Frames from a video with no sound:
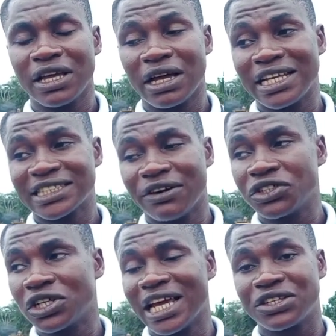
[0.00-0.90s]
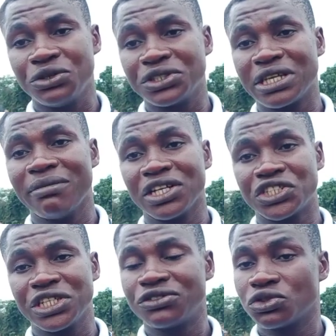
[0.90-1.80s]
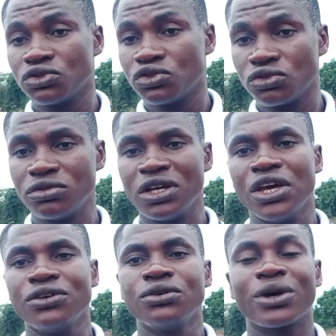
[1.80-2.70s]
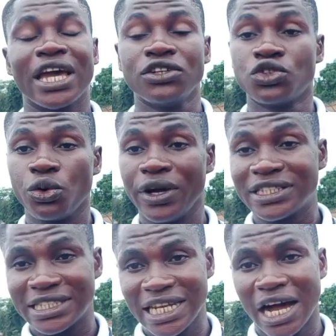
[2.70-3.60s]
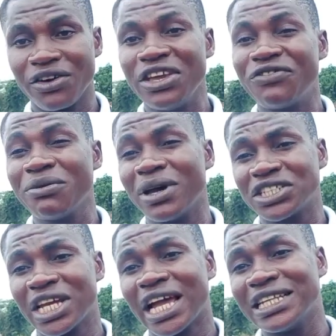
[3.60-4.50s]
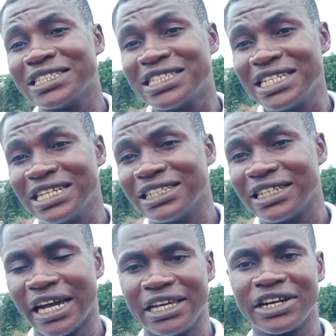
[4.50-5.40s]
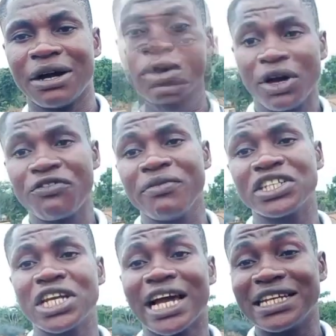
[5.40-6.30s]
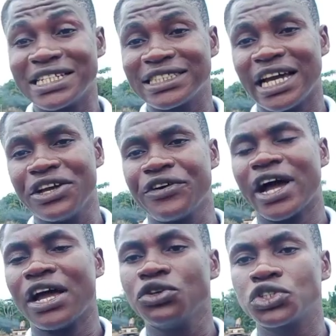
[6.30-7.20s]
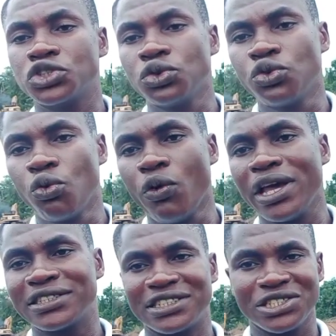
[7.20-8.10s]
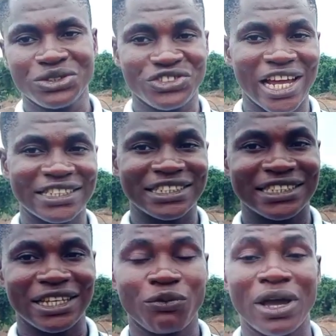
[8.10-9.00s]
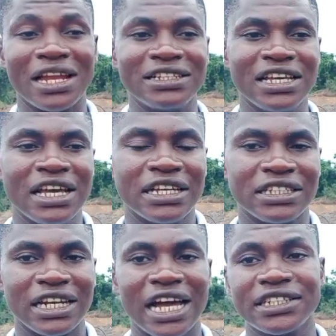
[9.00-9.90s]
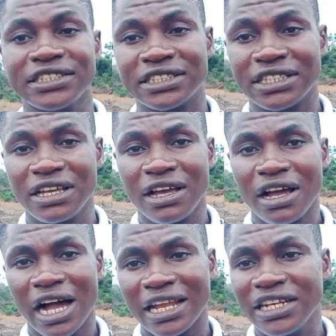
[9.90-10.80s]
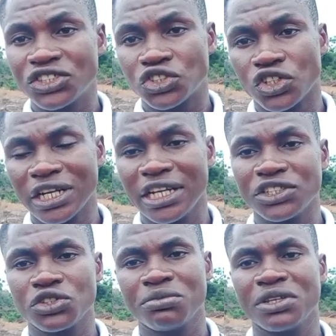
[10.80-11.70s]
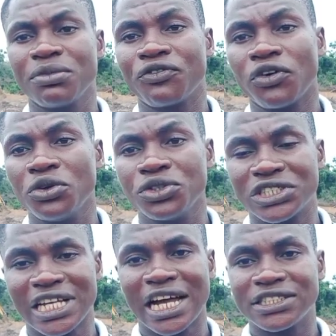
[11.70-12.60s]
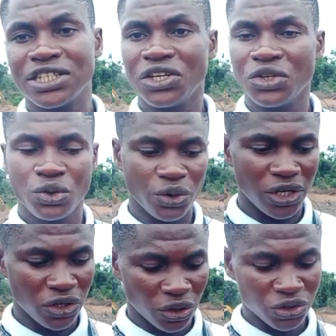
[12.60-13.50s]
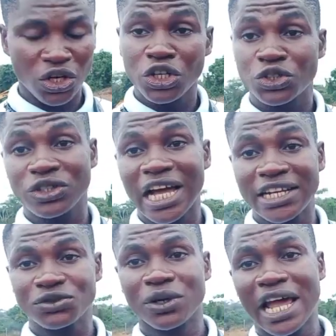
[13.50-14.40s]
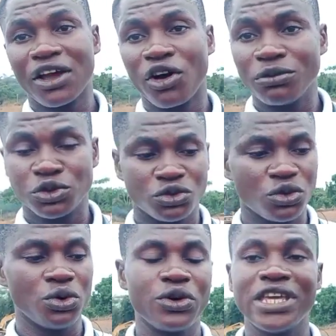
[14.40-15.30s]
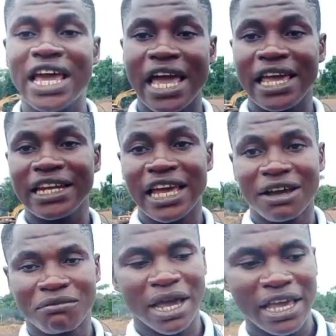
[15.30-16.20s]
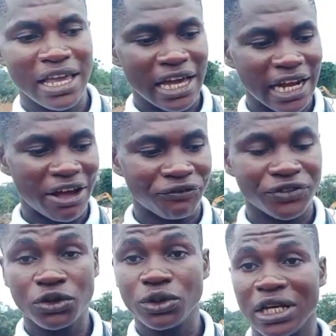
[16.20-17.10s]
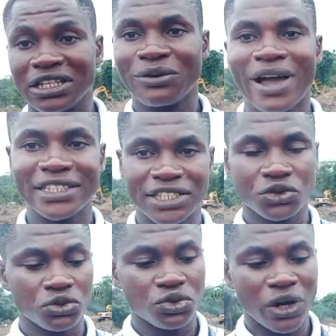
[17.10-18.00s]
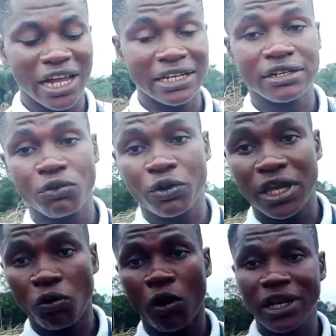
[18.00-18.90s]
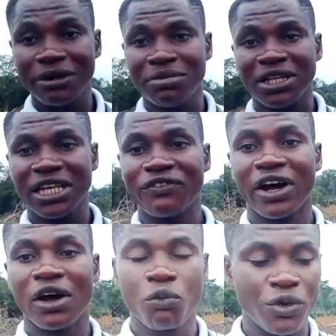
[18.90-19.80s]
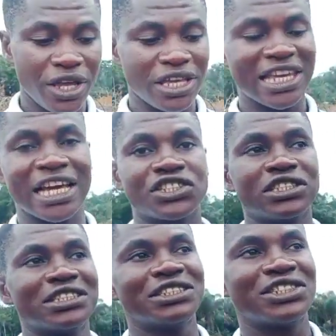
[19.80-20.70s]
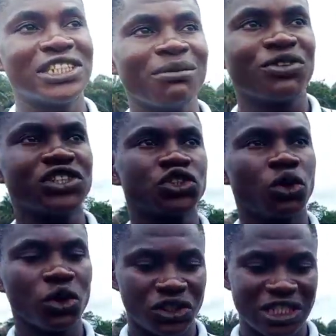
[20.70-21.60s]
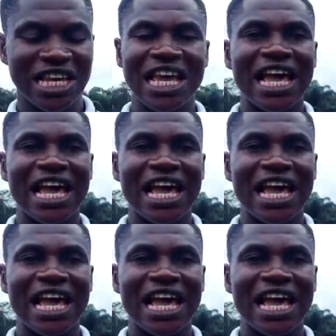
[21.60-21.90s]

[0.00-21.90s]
excavator, like using machine to do, you can do it now if the machine can dig that area. But if machine can't dig that area, you should wait till dry season when the land is at least strong a little bit before you start doing yours. So that is what I come to do here in Epe, and I've told them the right thing to do, and we equally believe and we get the same results